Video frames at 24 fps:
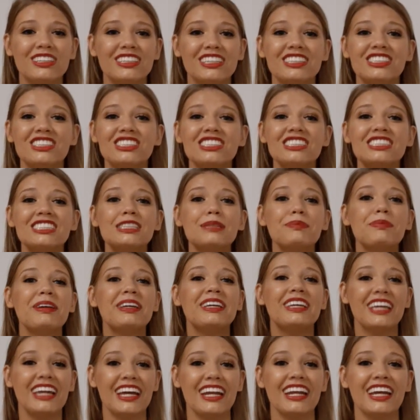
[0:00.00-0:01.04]
It's just the
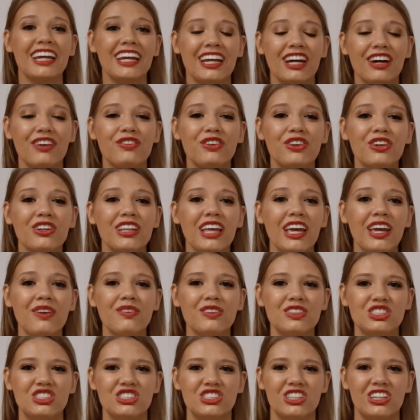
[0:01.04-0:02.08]
beginning of your
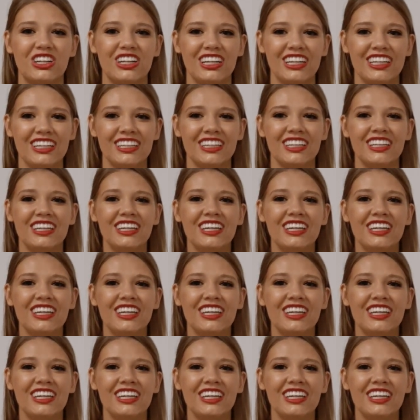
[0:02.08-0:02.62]
language journey.